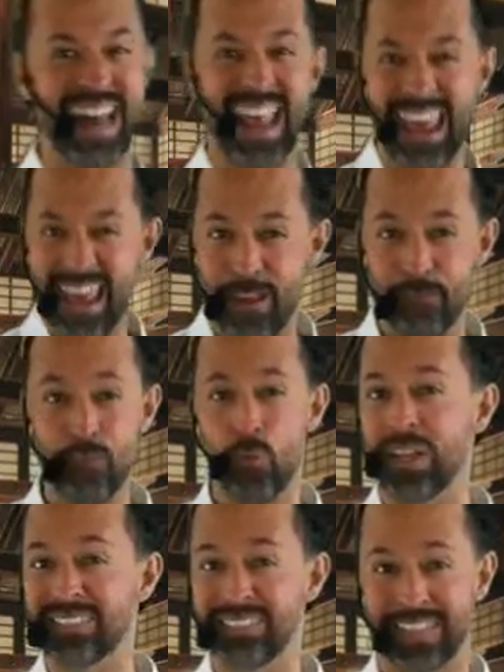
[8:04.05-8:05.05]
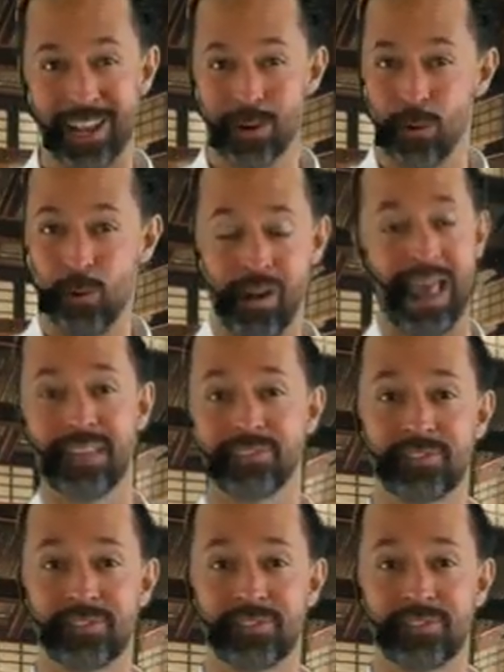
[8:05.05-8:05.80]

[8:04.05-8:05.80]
every single class